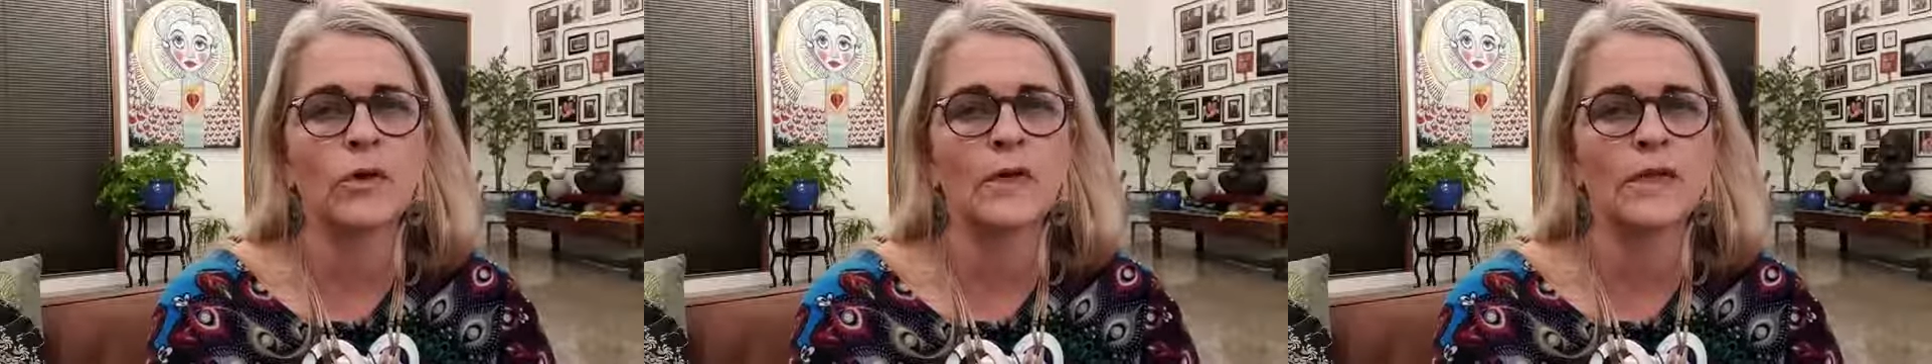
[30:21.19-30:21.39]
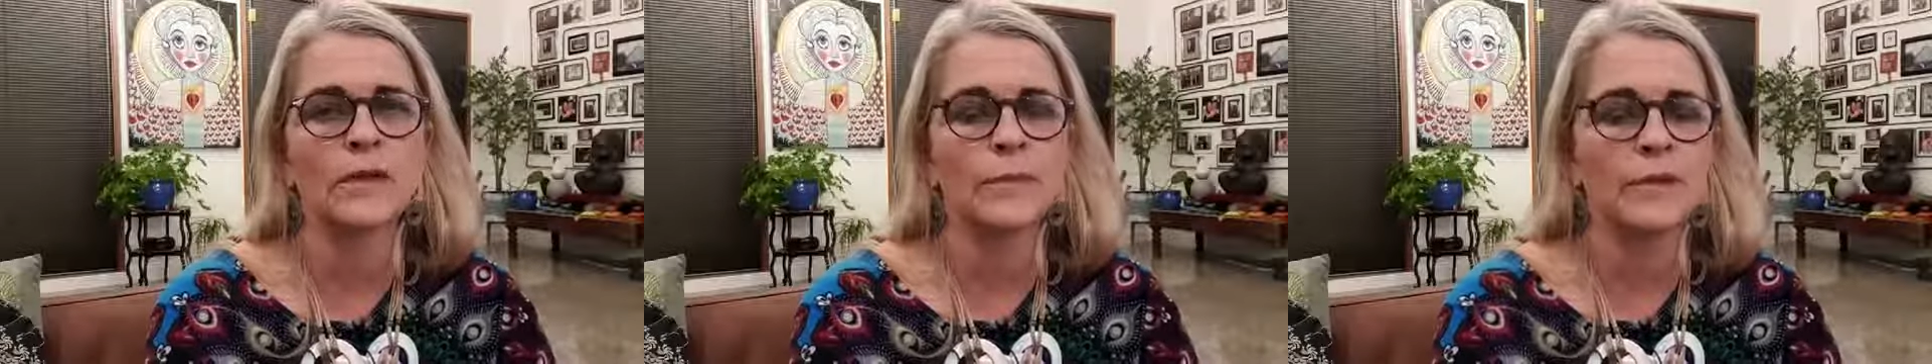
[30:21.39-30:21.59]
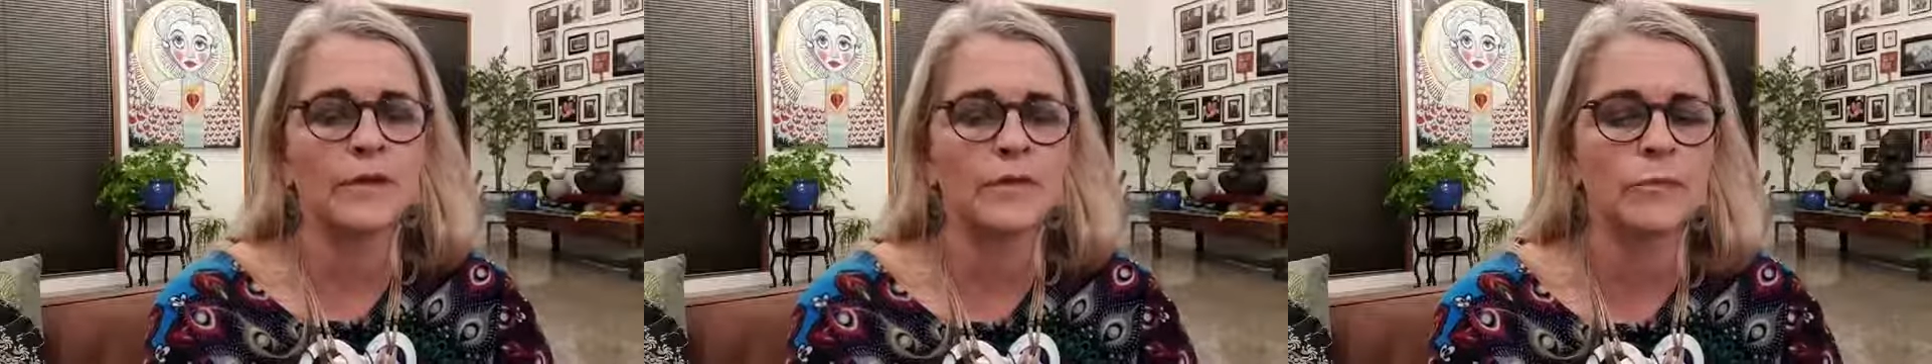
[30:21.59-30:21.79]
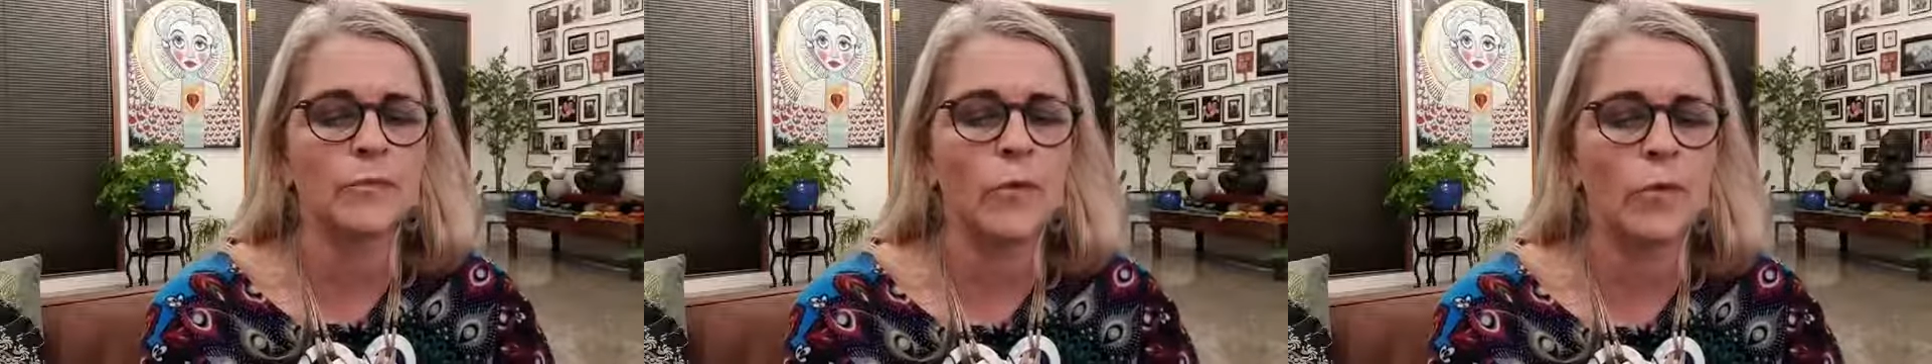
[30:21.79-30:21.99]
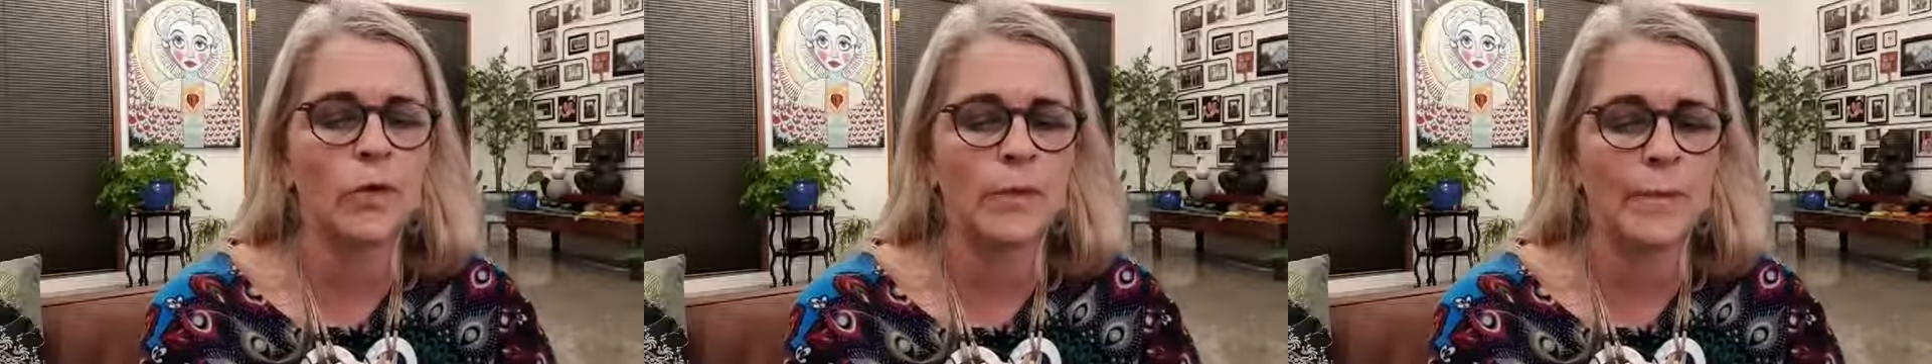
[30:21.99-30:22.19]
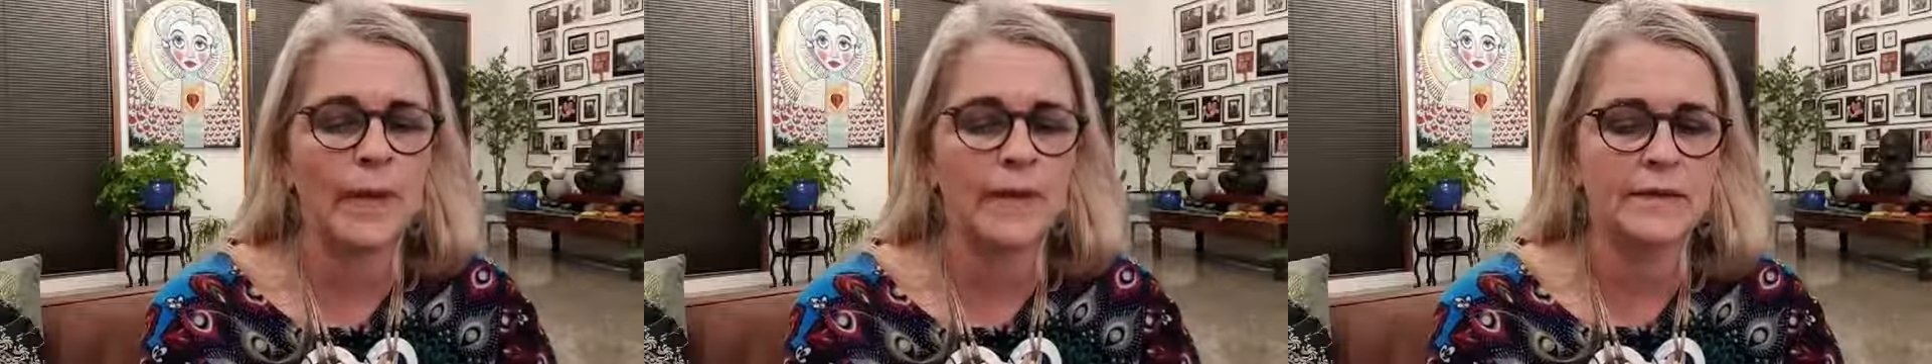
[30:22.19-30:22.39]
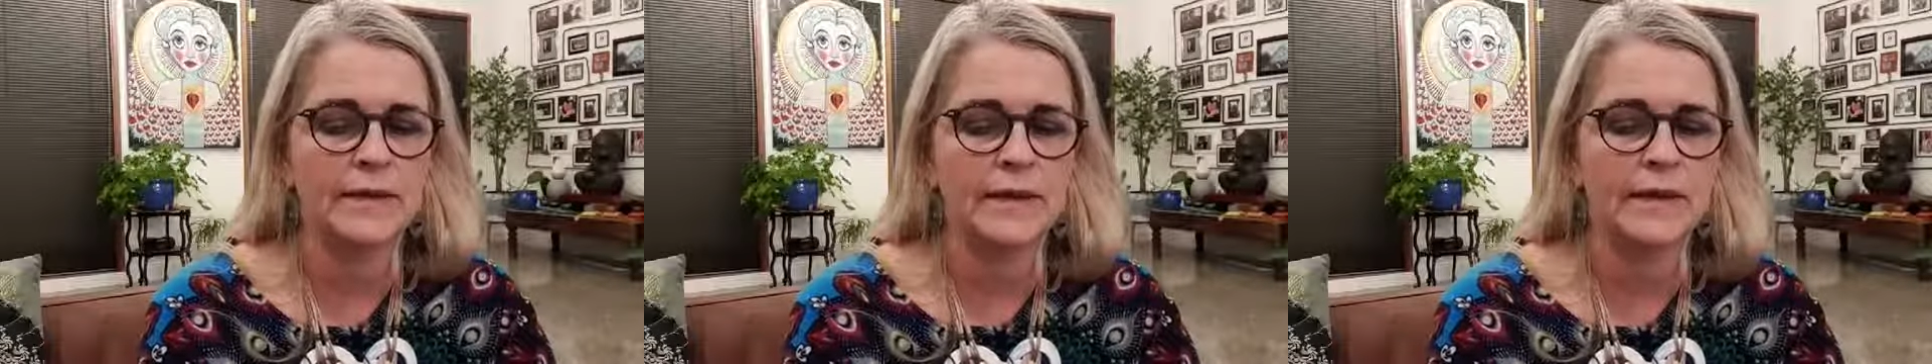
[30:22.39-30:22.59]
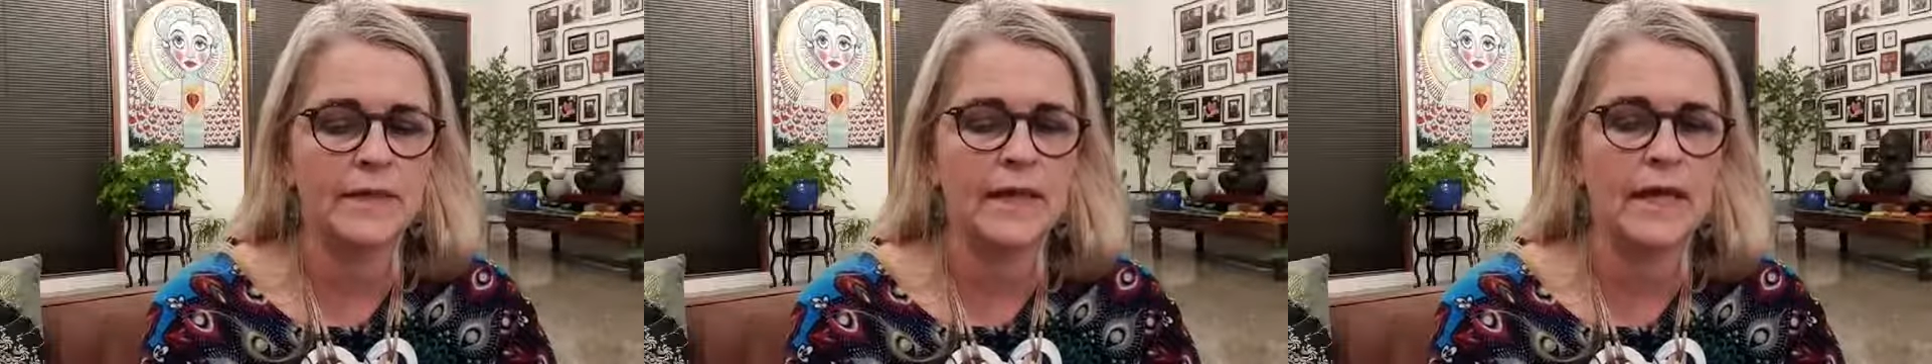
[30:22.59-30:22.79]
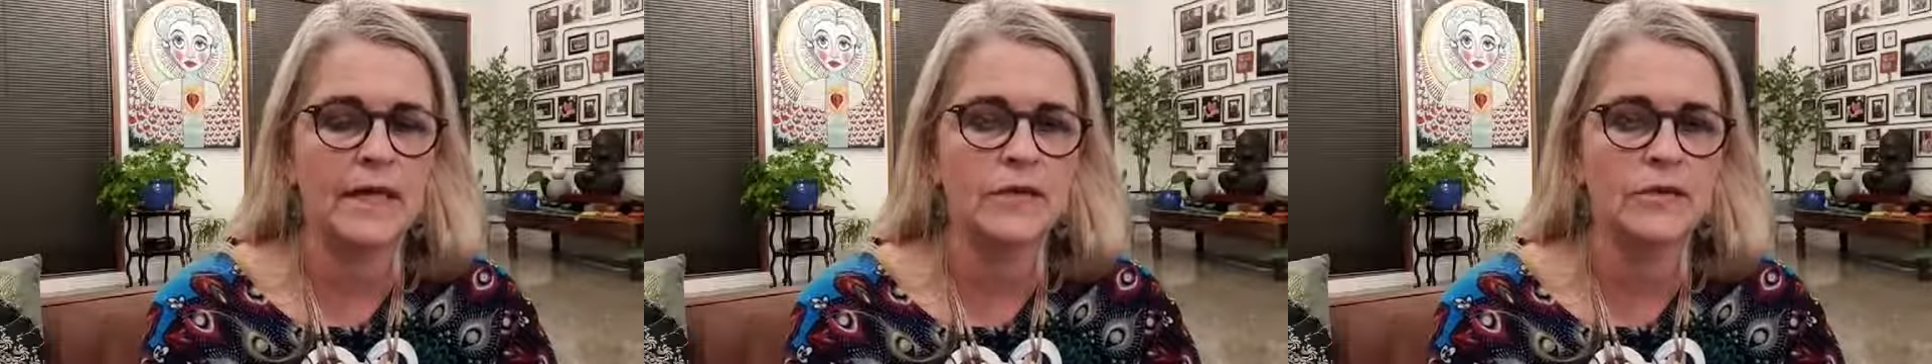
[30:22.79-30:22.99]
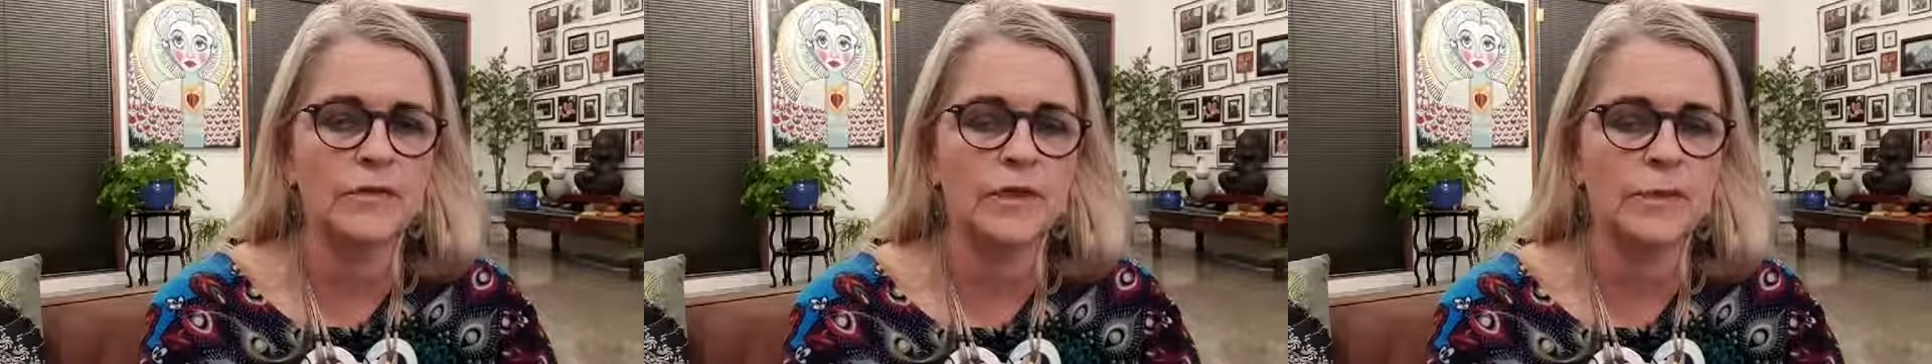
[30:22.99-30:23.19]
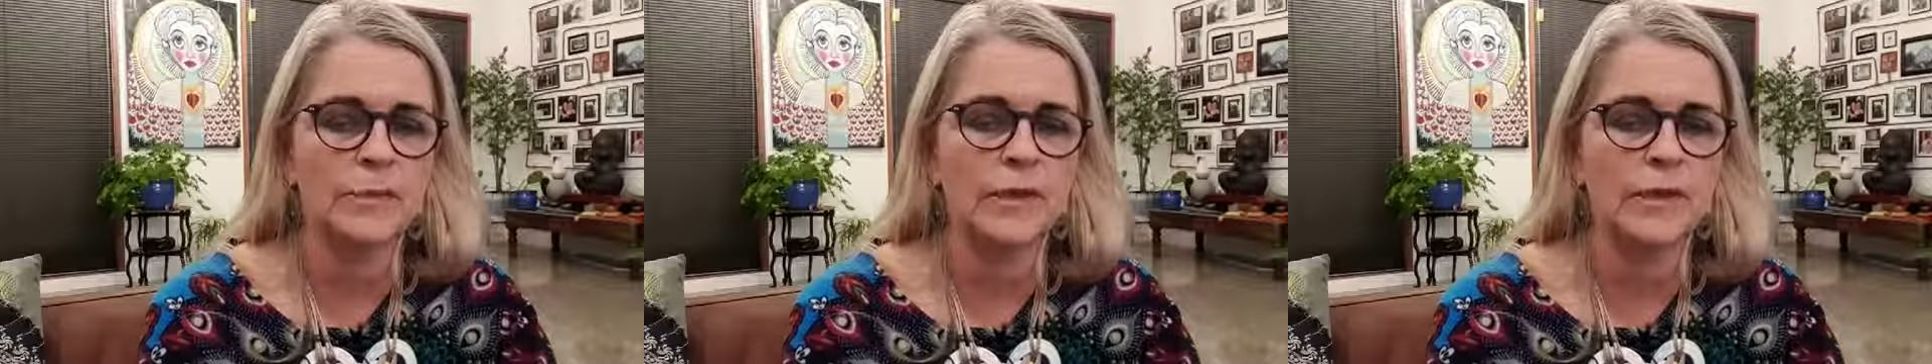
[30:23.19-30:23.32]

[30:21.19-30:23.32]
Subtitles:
a little bit more about that next week,